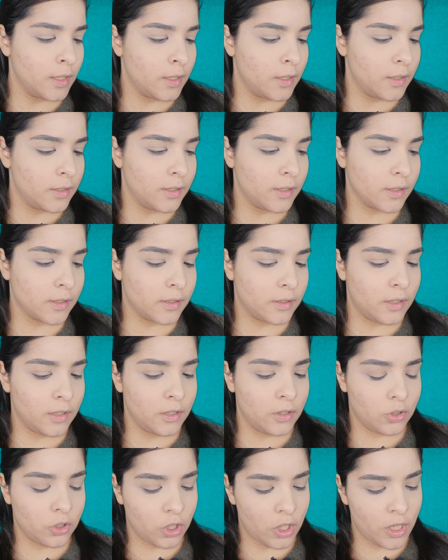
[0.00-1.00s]

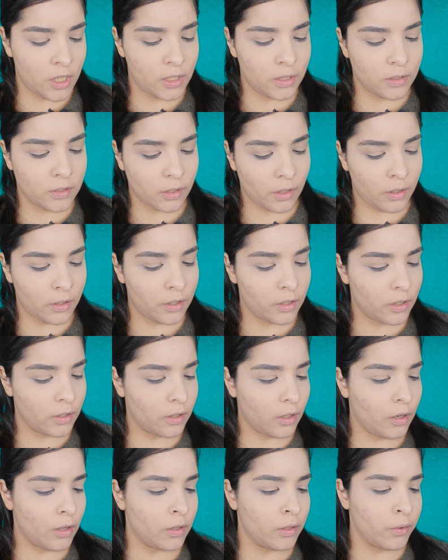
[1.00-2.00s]
16 shades. I think
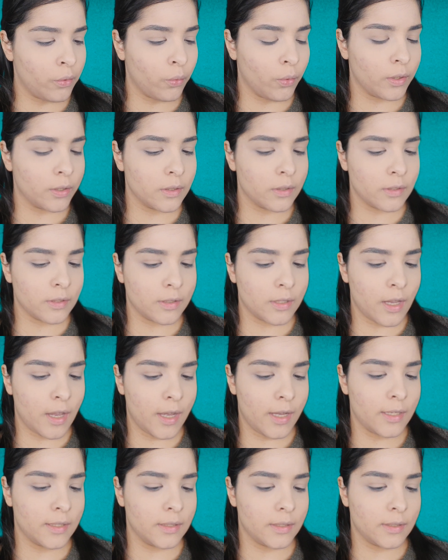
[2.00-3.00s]
the other ones
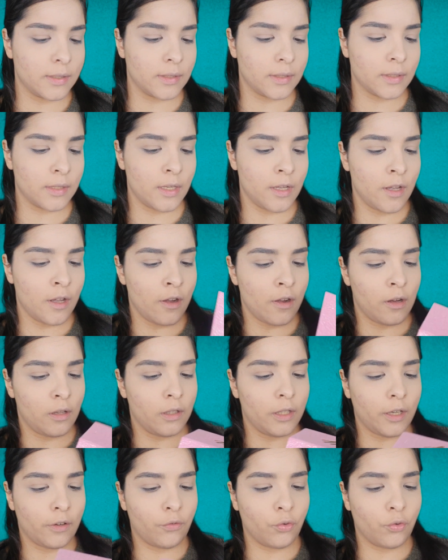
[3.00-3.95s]
has like